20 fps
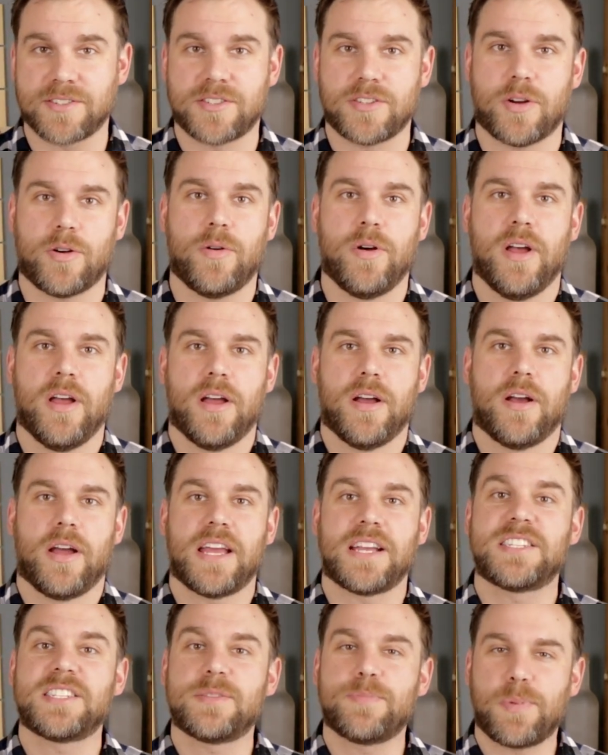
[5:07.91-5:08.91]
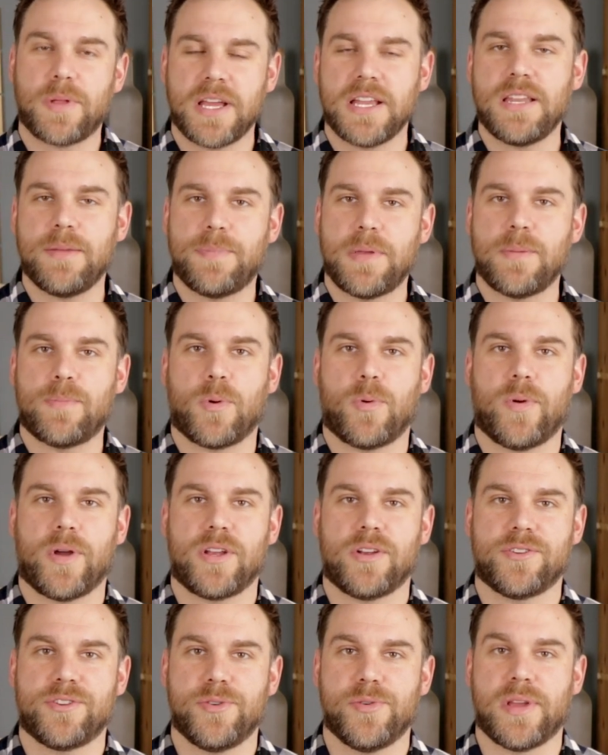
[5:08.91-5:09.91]
So explain to people what
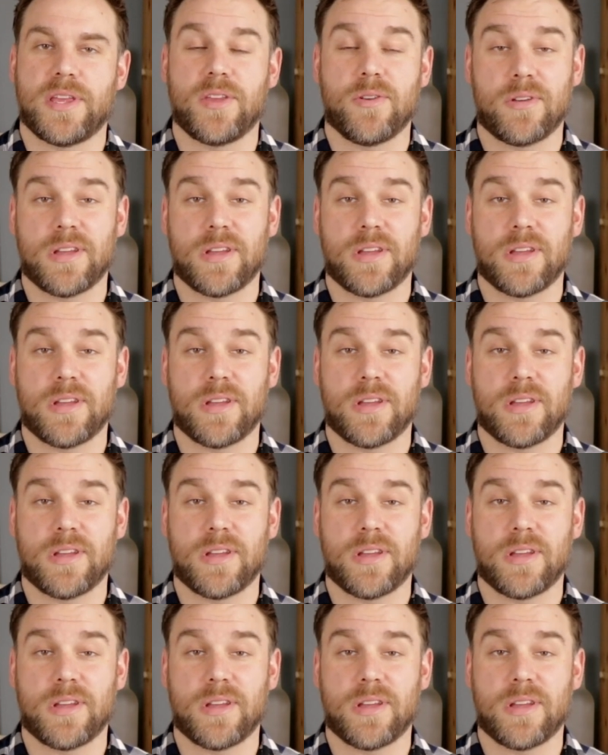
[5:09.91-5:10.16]
you're doing.